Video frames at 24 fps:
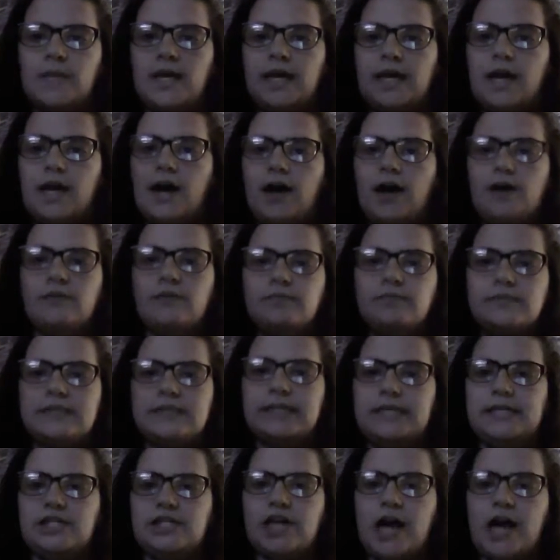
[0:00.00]
He
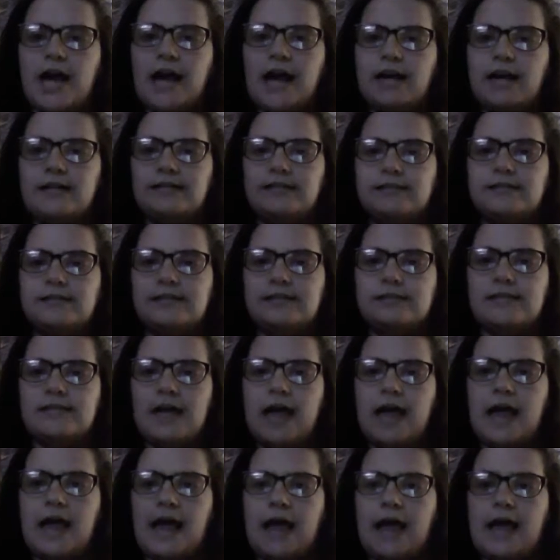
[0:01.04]
comes, he checks,
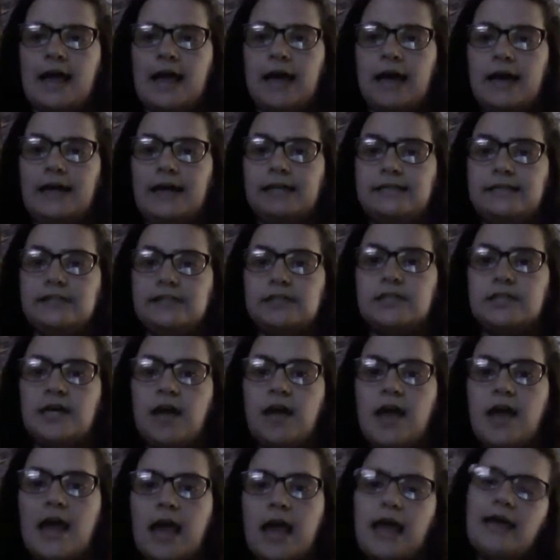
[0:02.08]
and
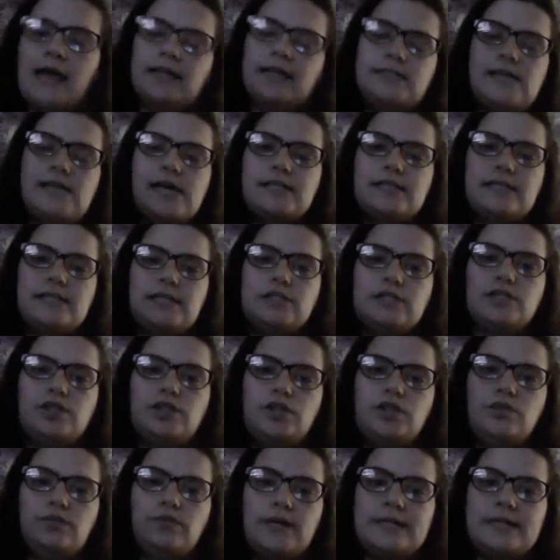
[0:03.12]
he says it's
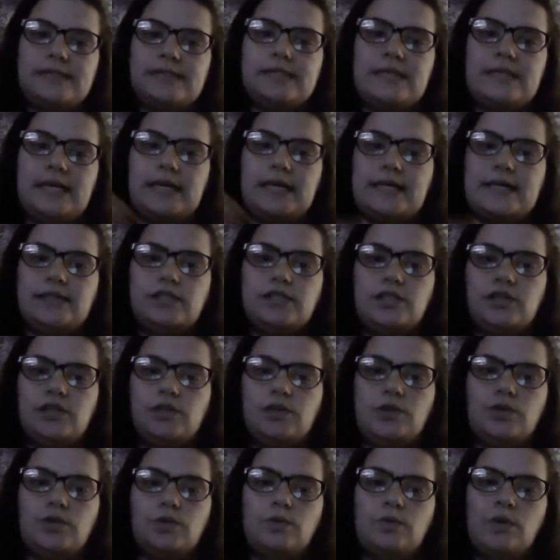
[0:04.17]
too risky
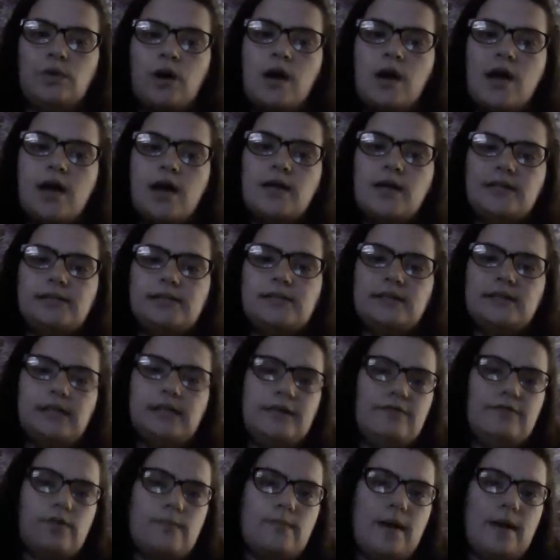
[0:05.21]
to
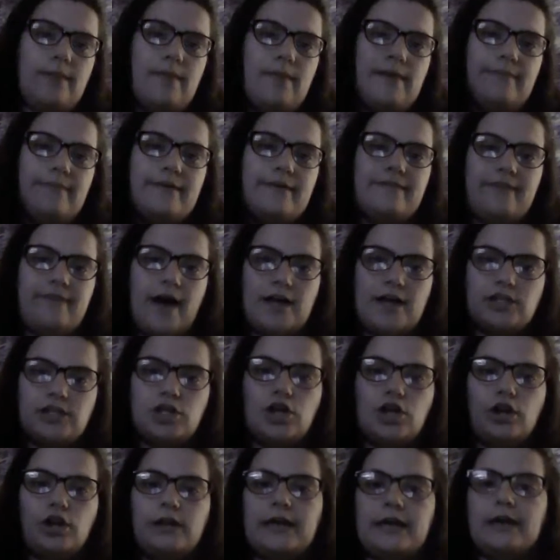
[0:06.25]
deliver my baby
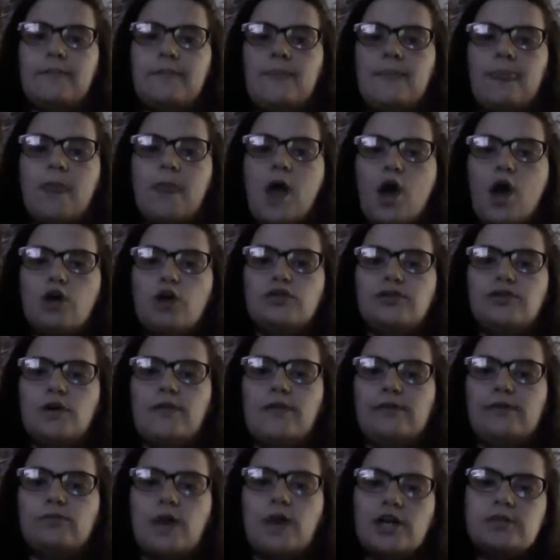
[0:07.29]
vaginally.
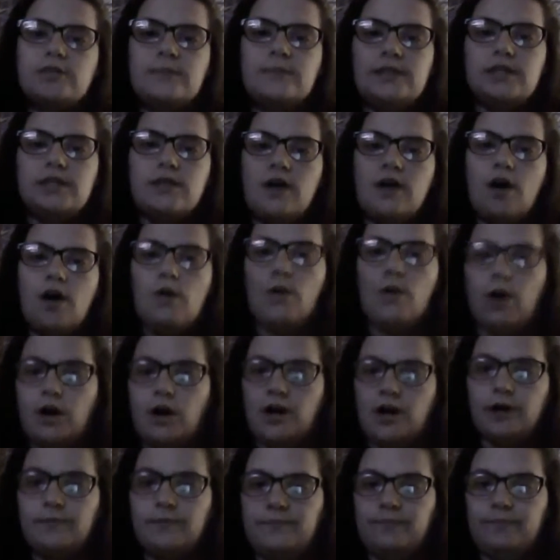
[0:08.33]
So they rushed me to the
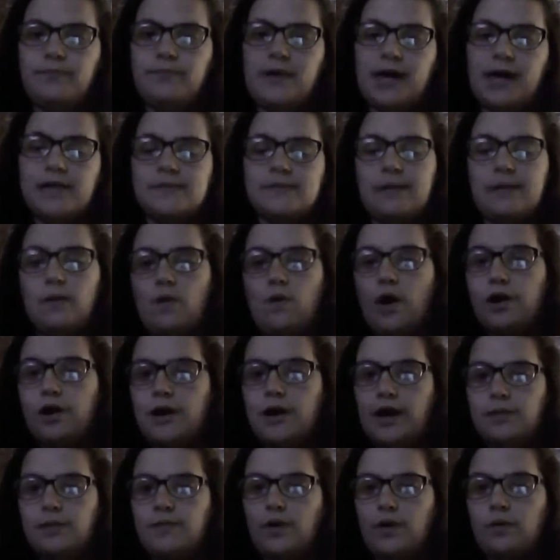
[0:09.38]
OR because my
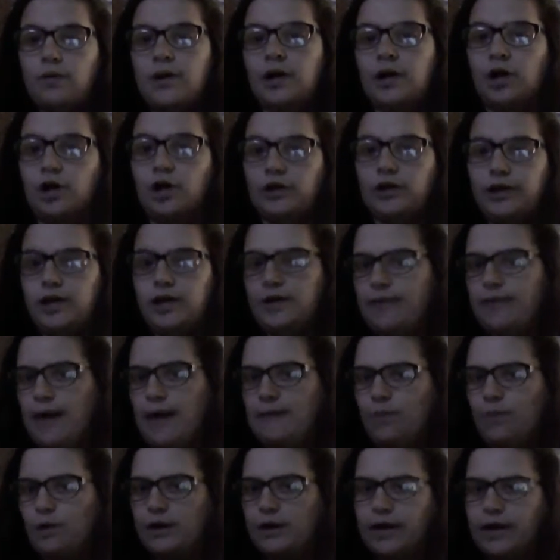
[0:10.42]
water had broken earlier in
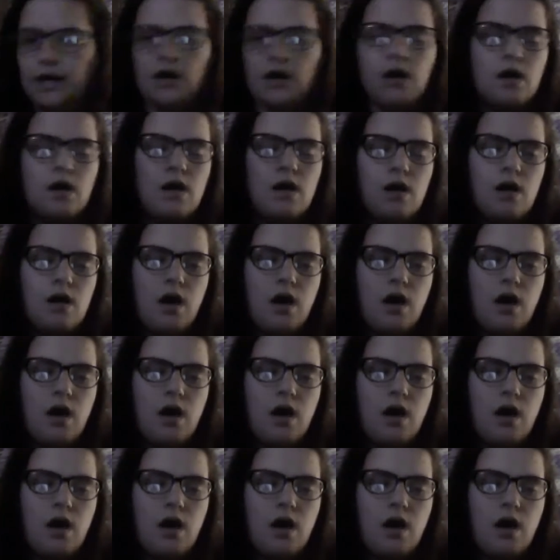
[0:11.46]
that morning.